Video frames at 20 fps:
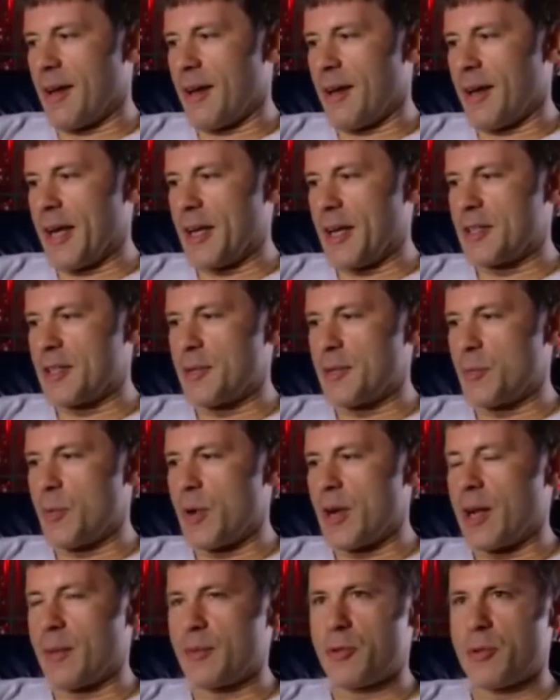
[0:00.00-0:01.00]
I actually
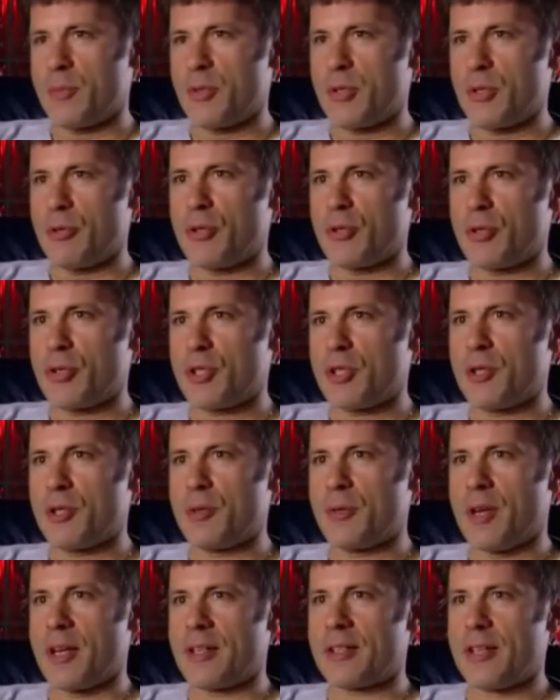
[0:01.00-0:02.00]
went up to him during the
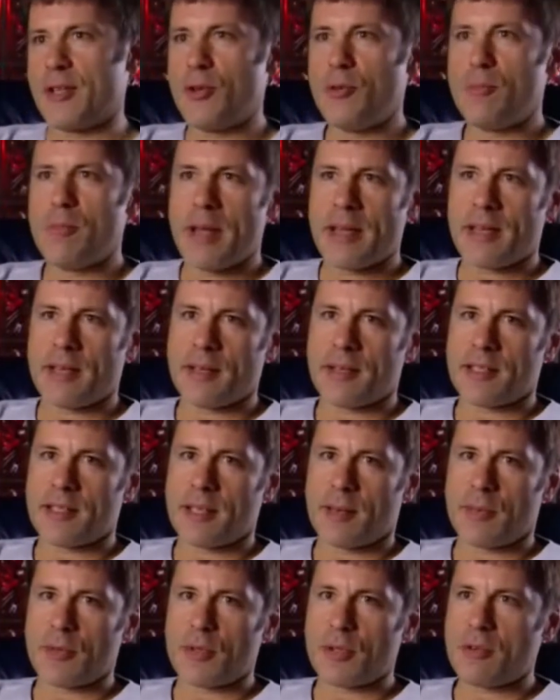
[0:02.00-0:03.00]
shoot. I said, "You're making this
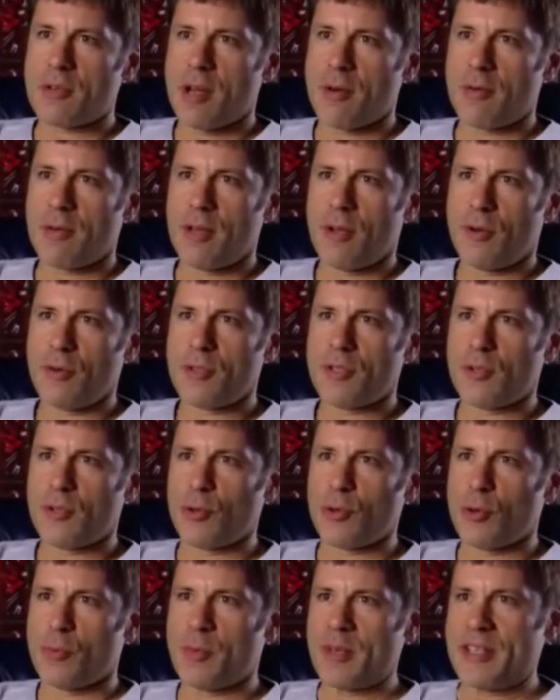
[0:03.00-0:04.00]
up as you go along,
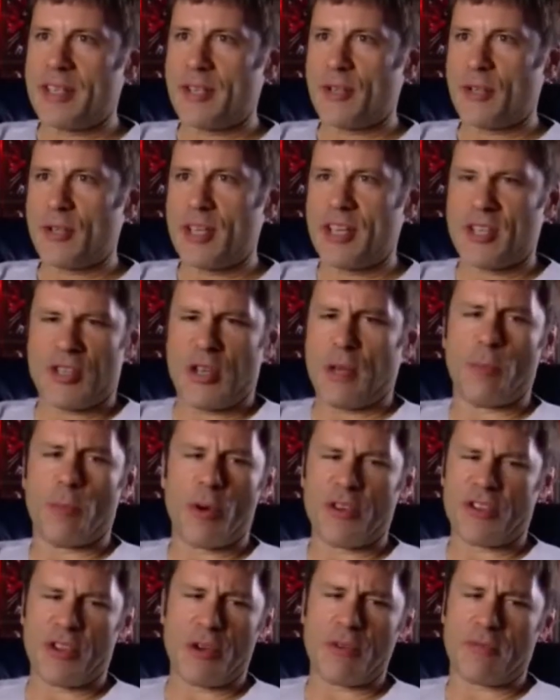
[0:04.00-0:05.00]
Storm." He said, "Yes, dear
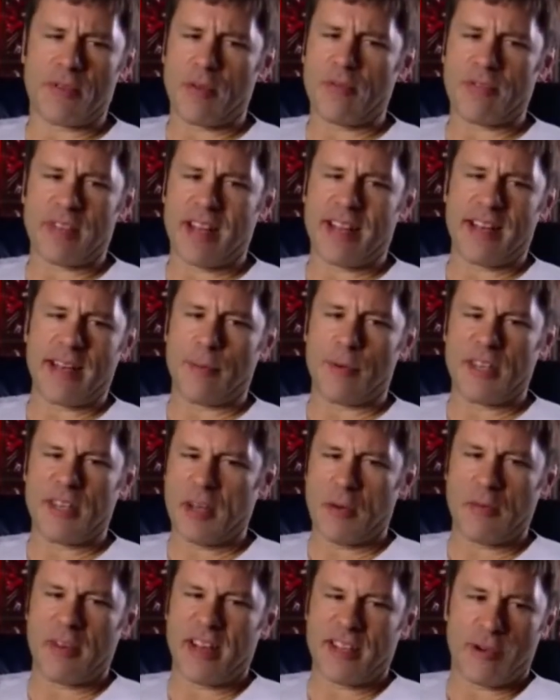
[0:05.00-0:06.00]
boy, don't tell anybody,
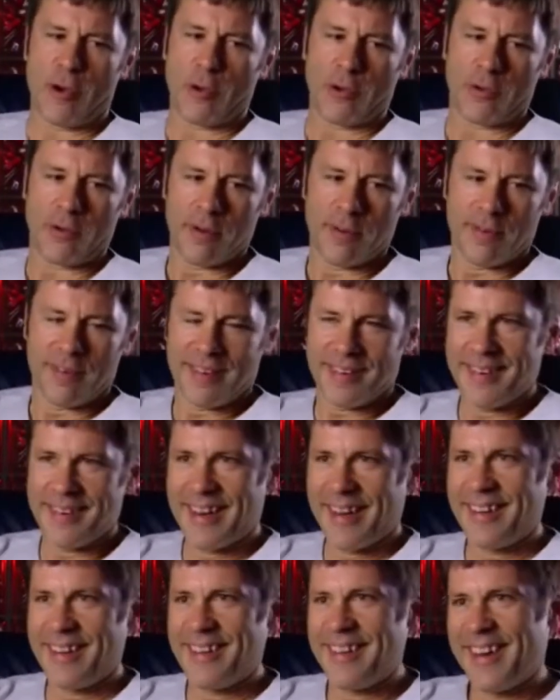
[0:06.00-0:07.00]
don't let on." You
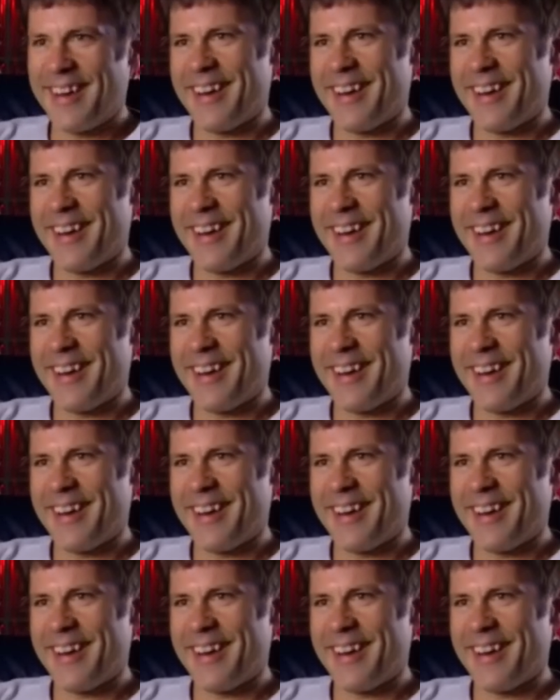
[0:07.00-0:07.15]
know.